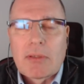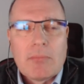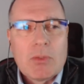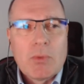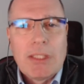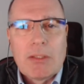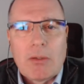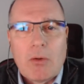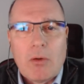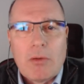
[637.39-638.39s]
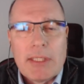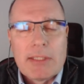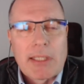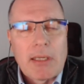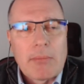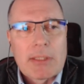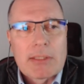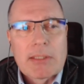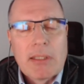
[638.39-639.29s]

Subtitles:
between all these elements.